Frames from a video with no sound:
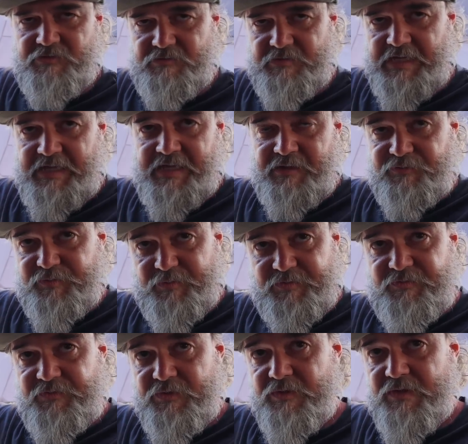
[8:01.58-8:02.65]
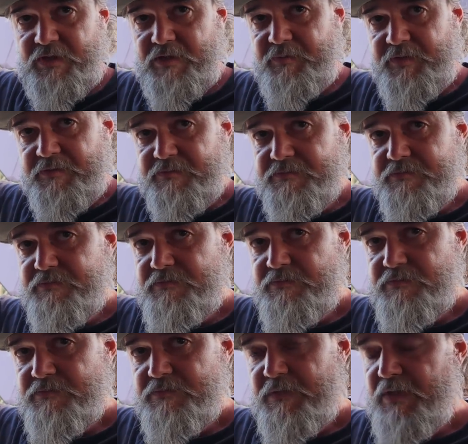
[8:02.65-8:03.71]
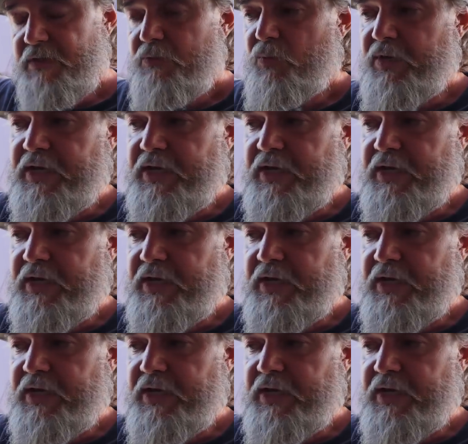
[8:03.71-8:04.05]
that helps me with fuel economy. Oh, okay. What